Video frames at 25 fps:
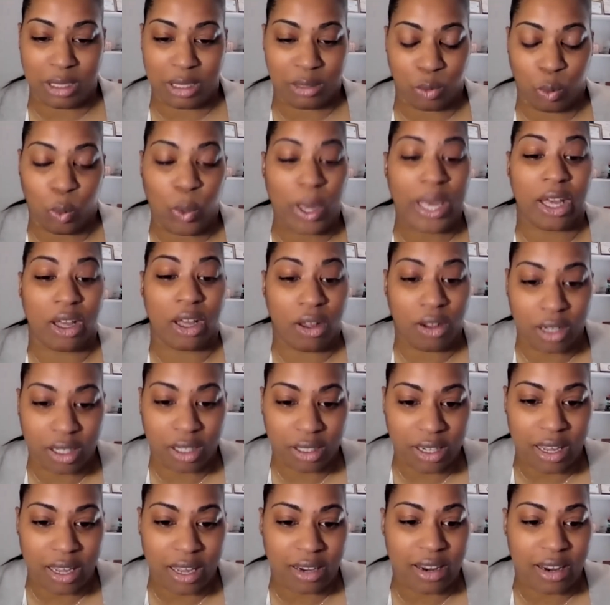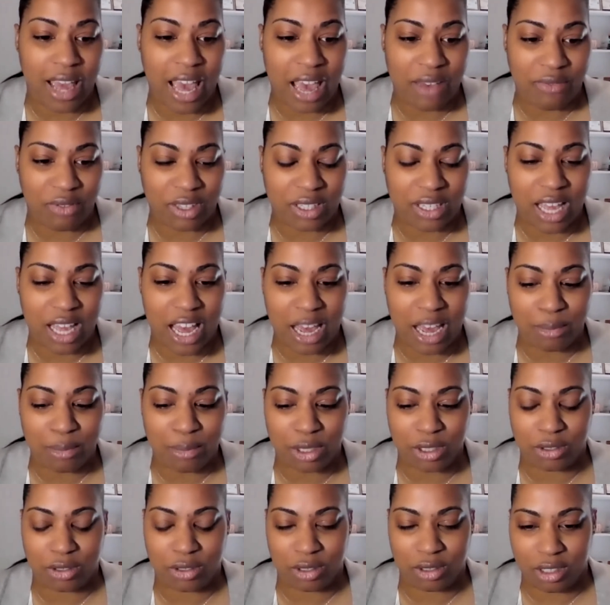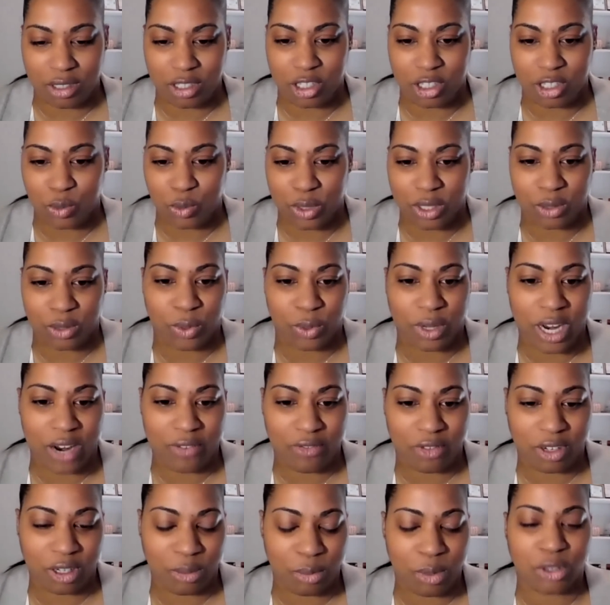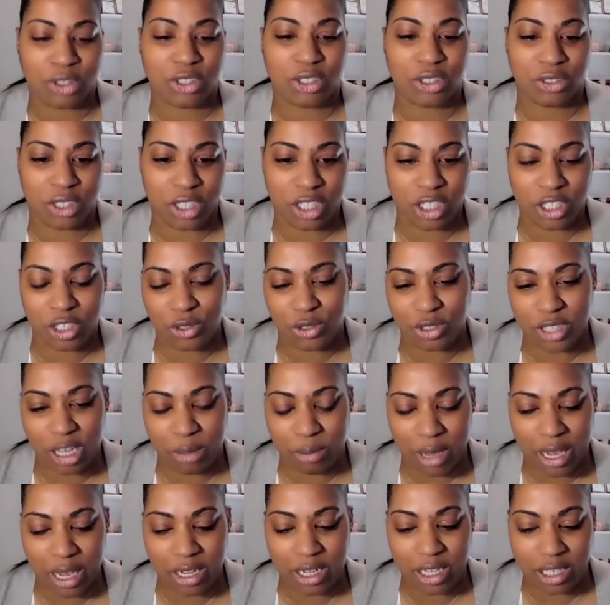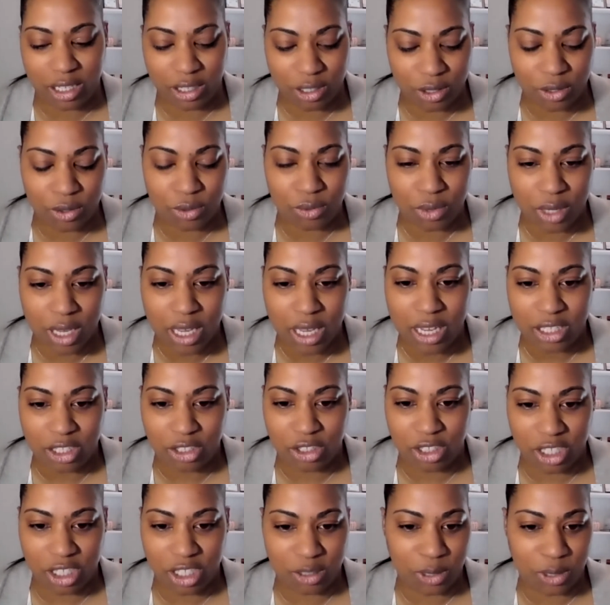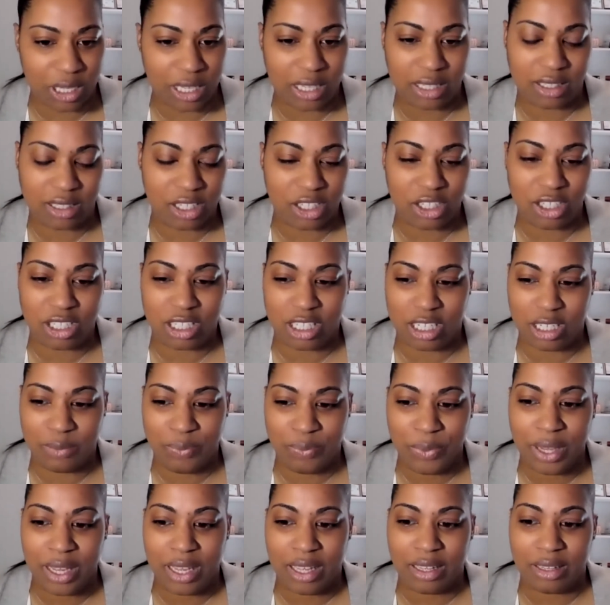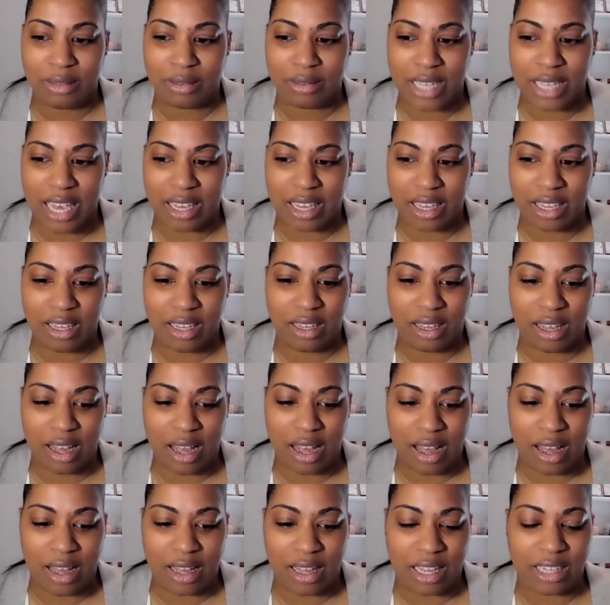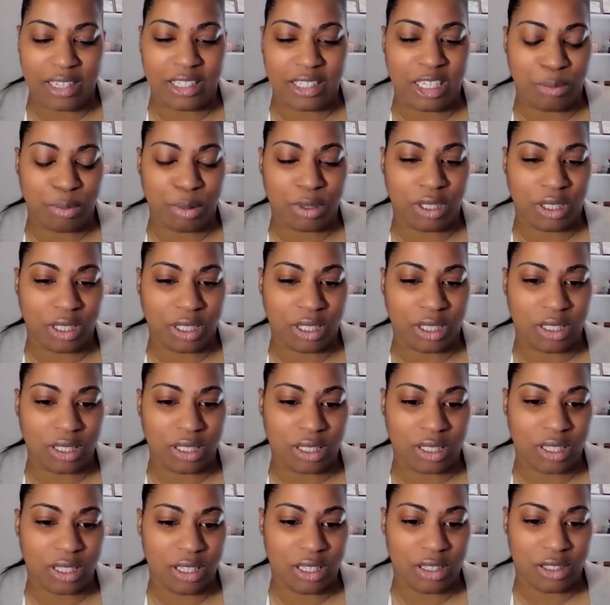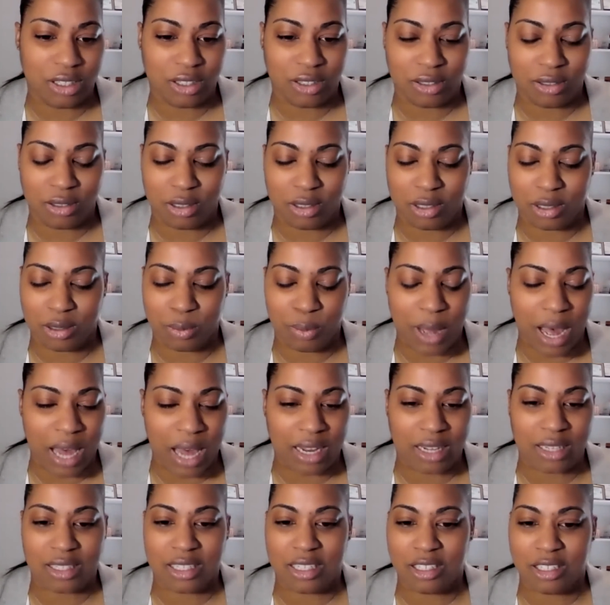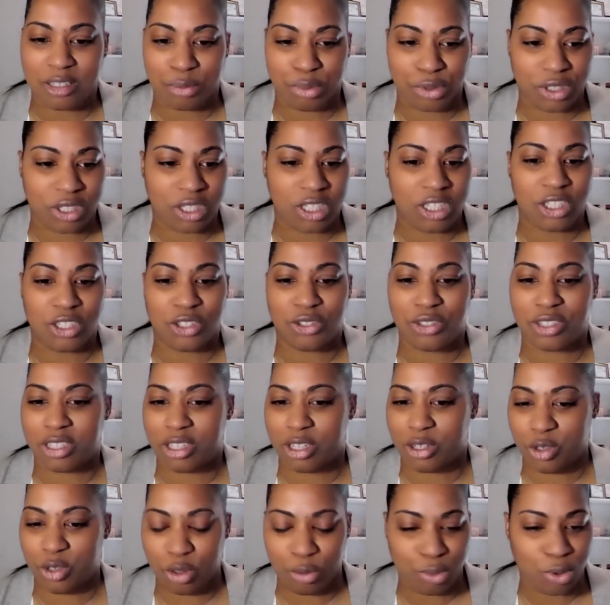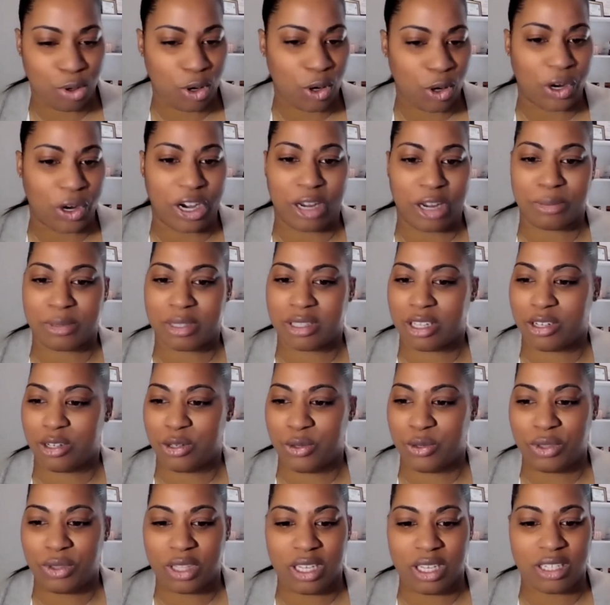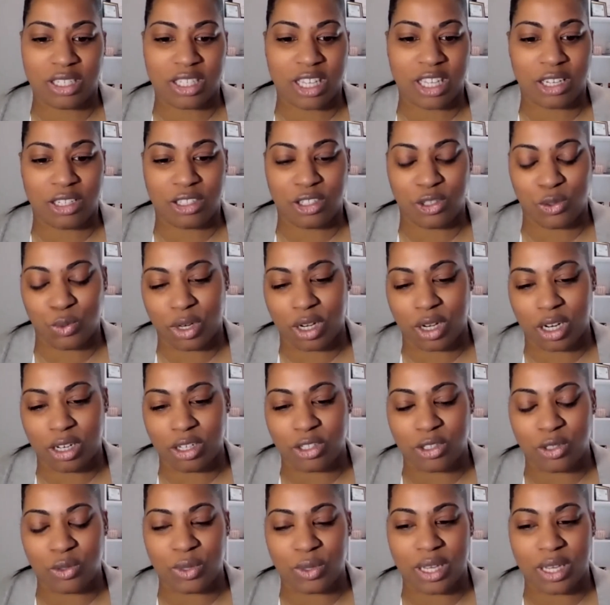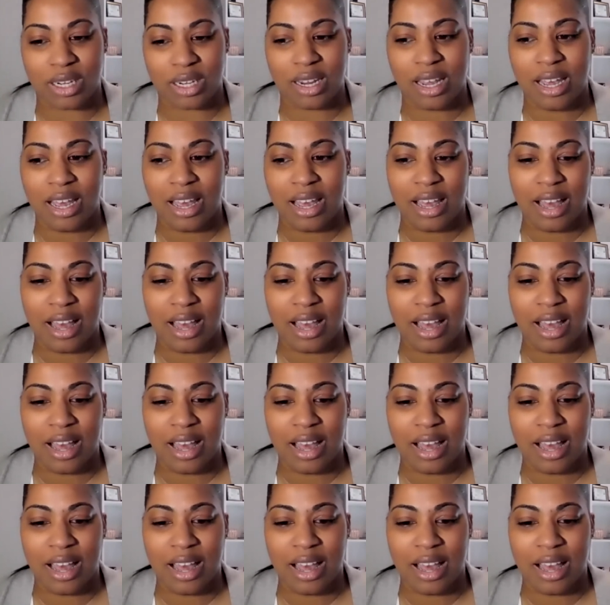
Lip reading: well and having time to deal with whatever emotional issues they may need to? So just essentially taking a deeper look into policies and procedures and the new programs and the new things that you want to do, and